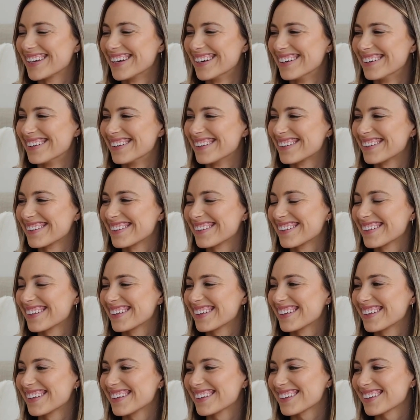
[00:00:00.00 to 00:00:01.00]

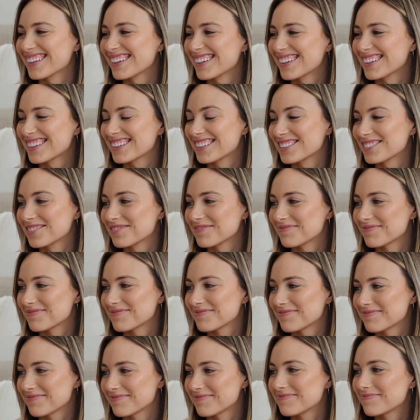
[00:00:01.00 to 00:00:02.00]

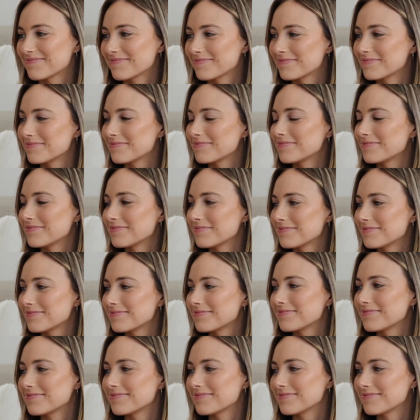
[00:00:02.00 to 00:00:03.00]

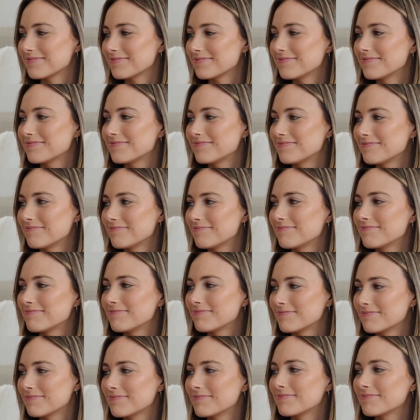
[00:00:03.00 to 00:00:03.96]
(not speaking)